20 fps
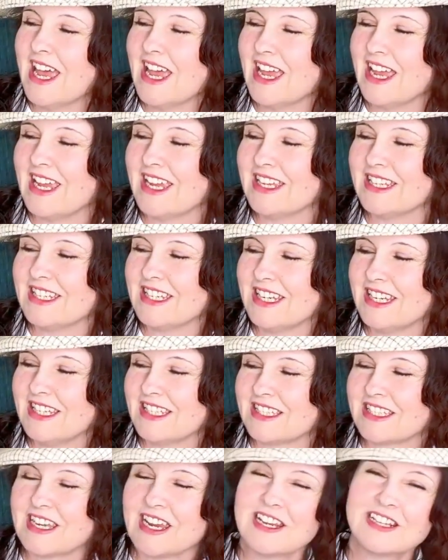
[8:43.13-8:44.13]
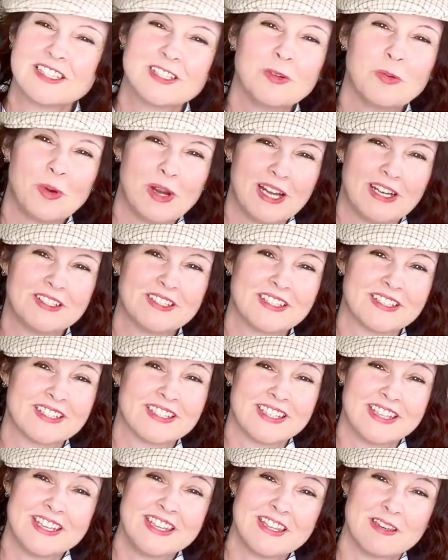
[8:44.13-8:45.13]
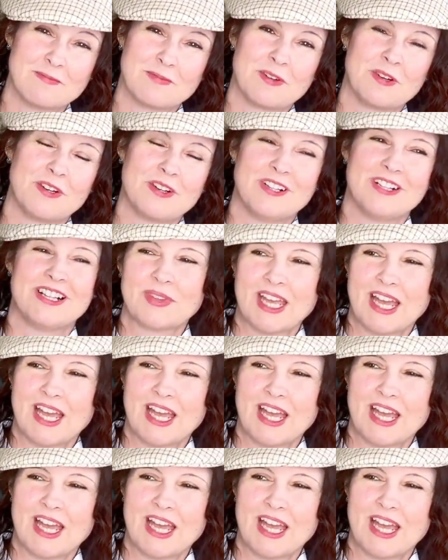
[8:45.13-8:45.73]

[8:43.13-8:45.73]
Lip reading: And it takes a while to see them all.